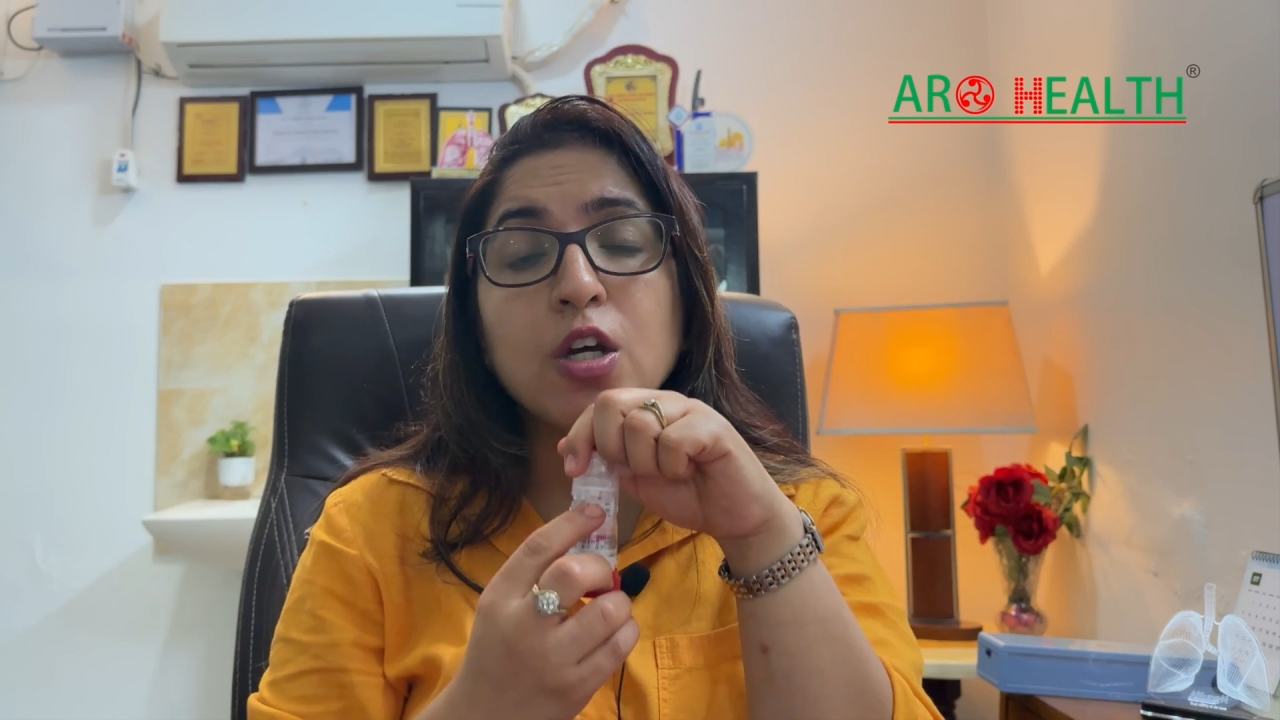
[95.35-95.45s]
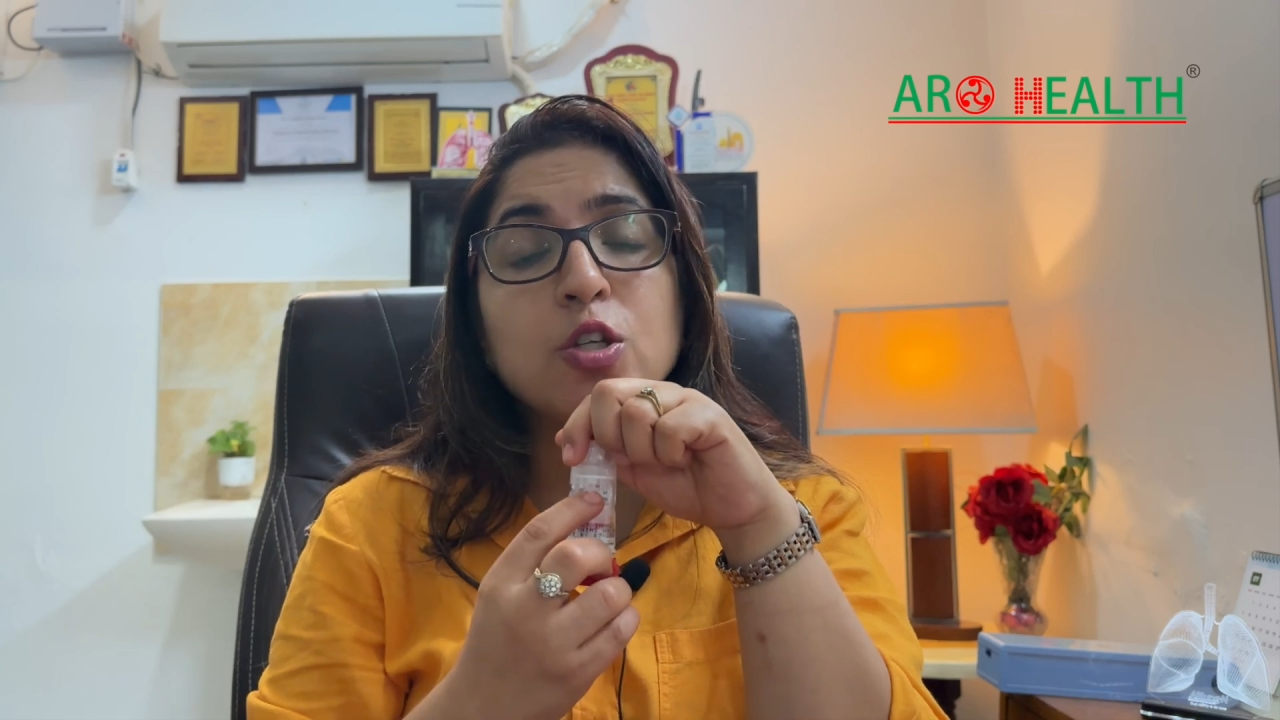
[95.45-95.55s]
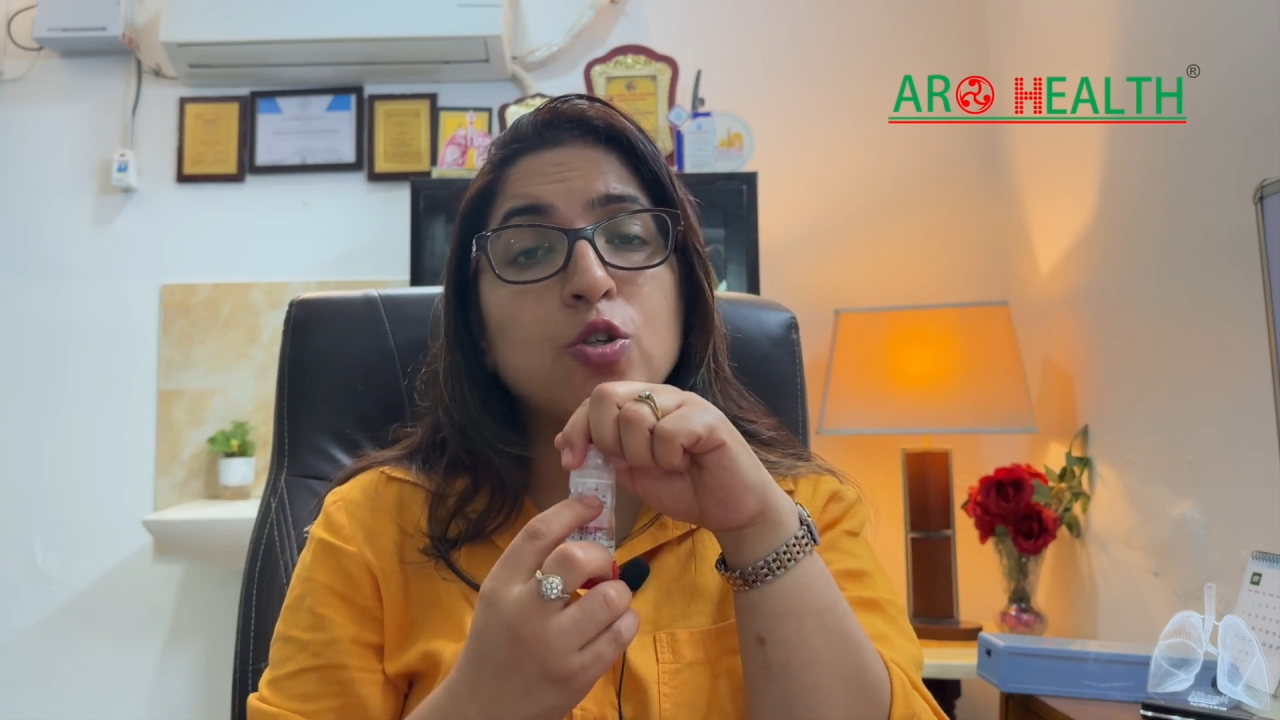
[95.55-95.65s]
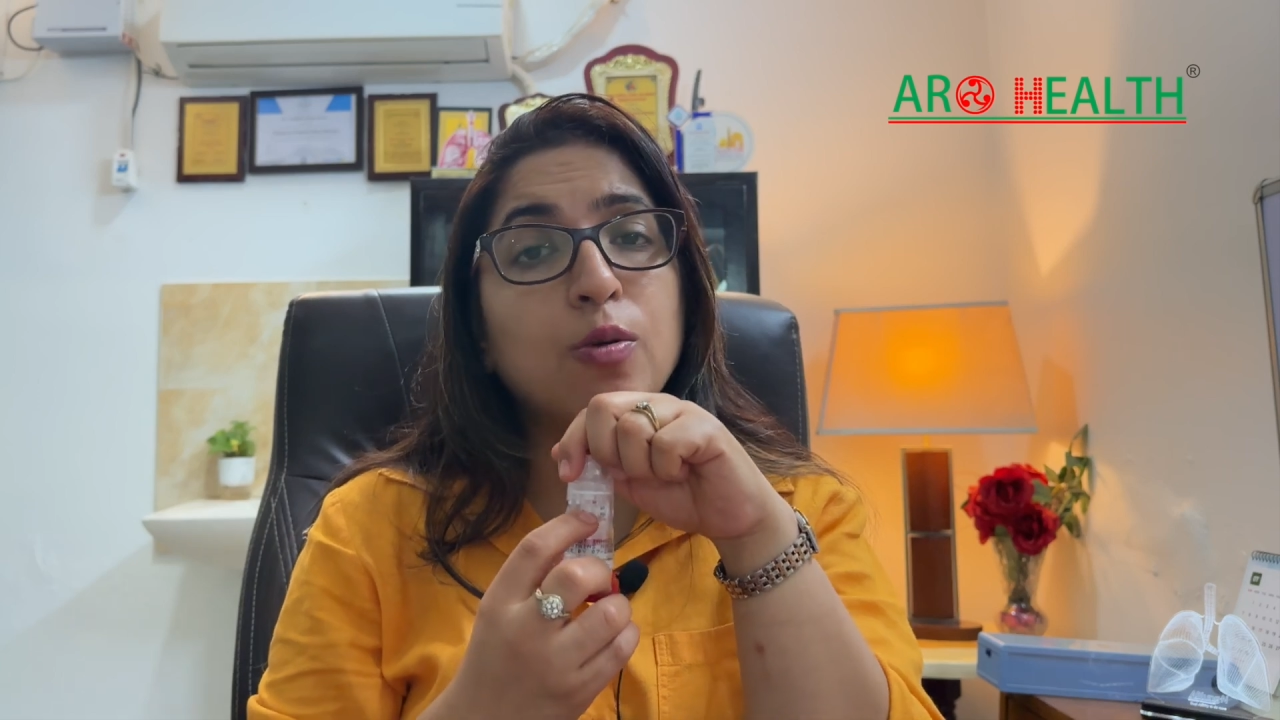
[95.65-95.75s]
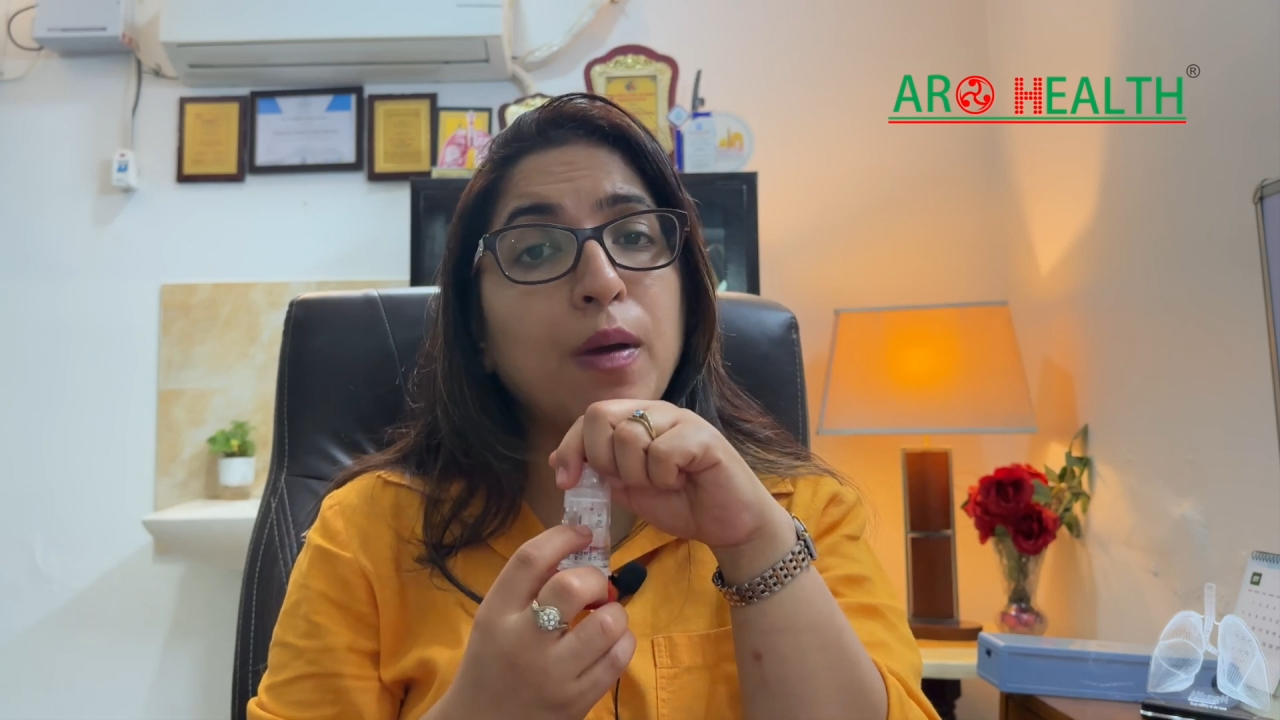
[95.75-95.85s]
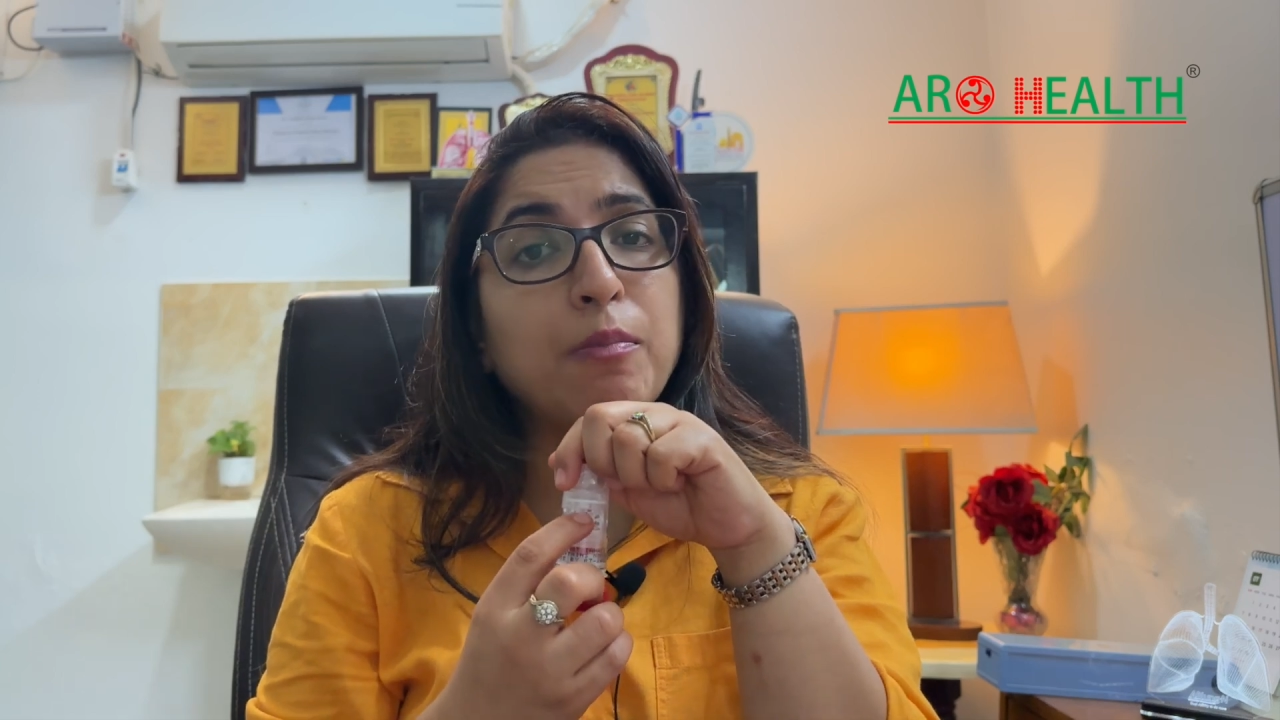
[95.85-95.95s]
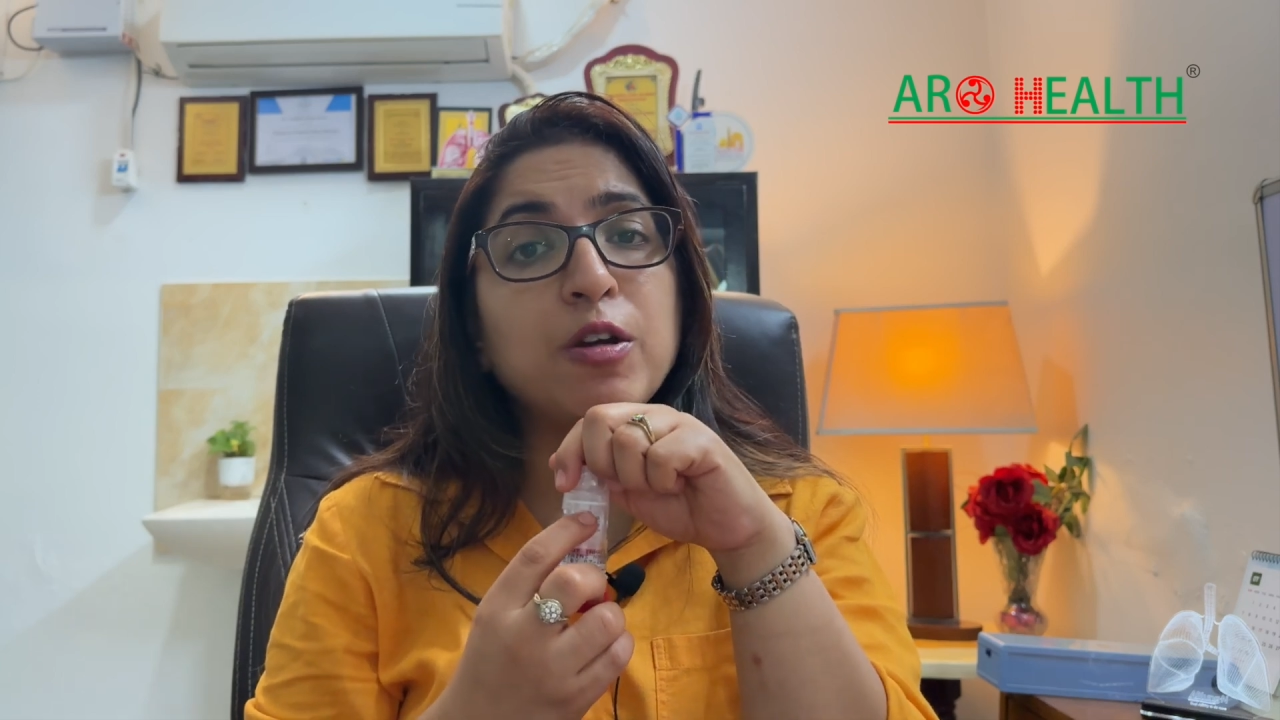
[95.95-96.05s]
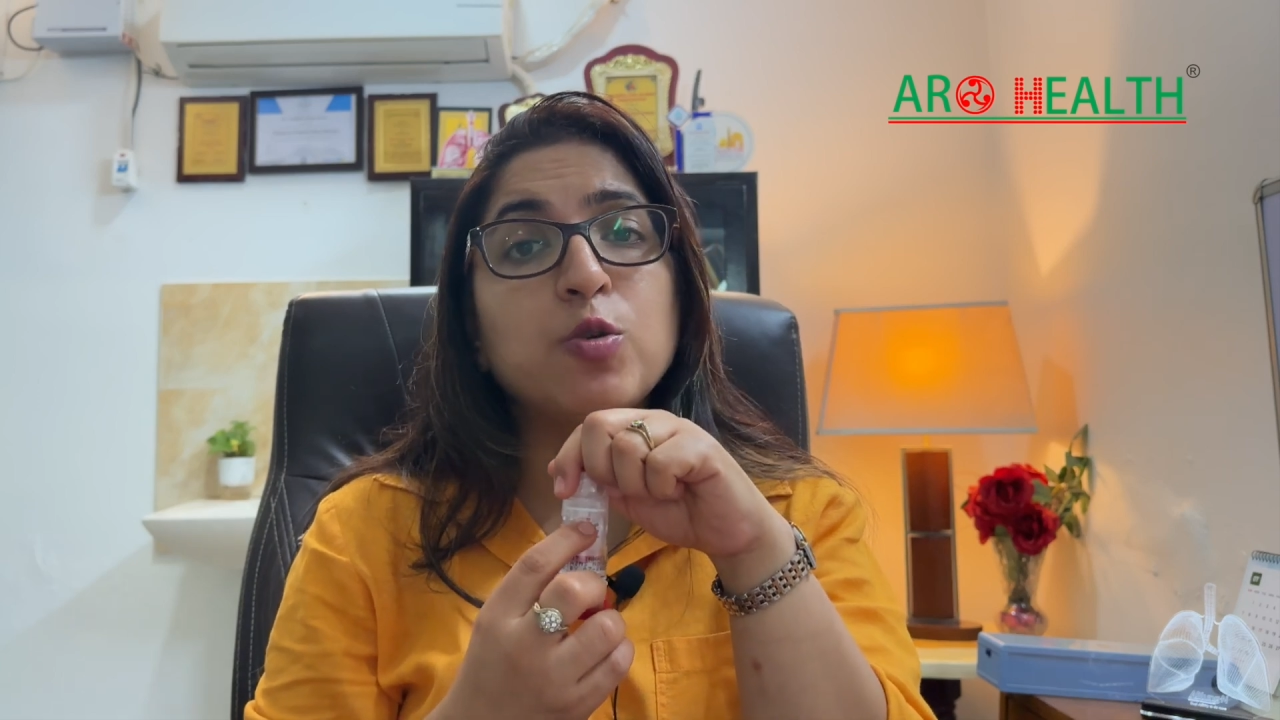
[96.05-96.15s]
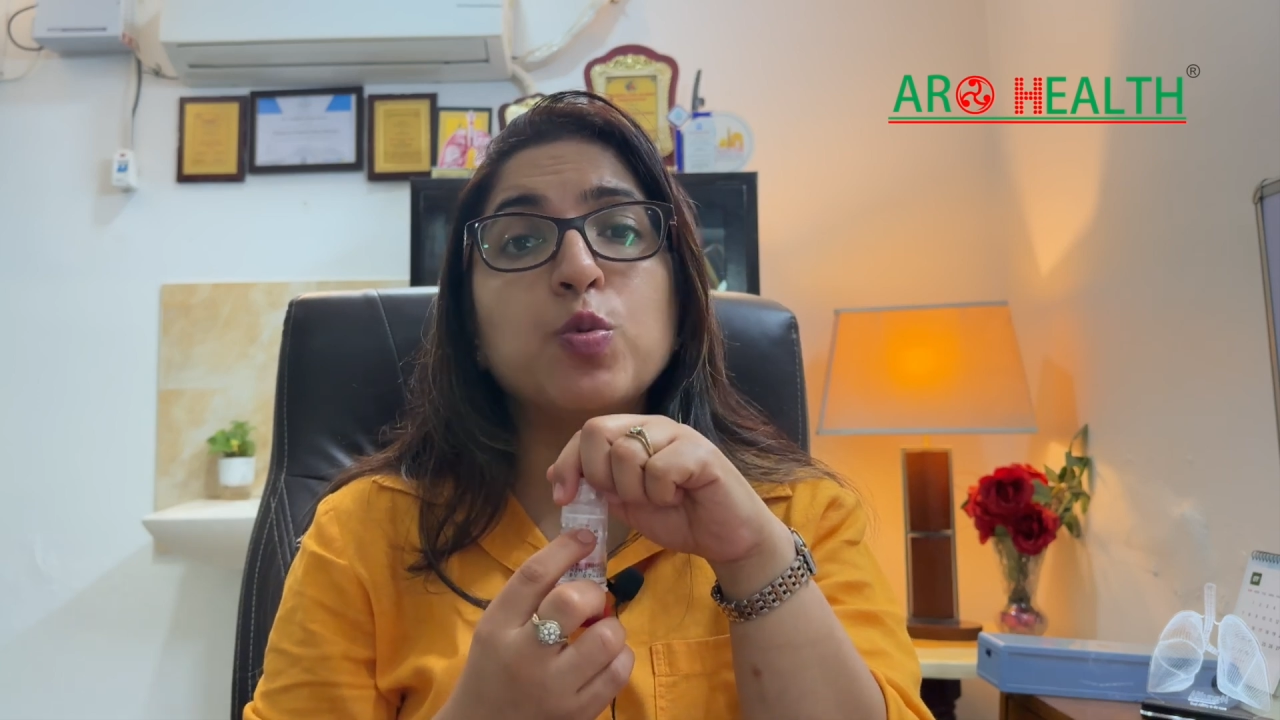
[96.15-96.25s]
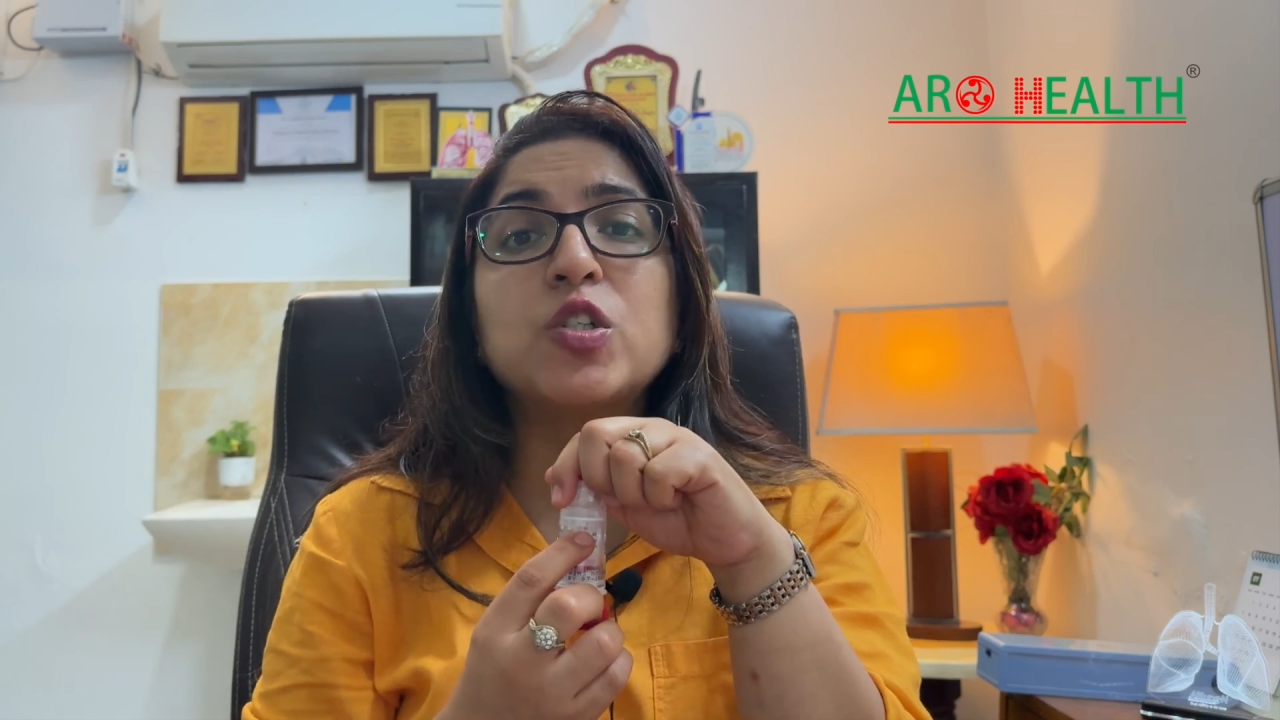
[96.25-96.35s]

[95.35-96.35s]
So remember, it will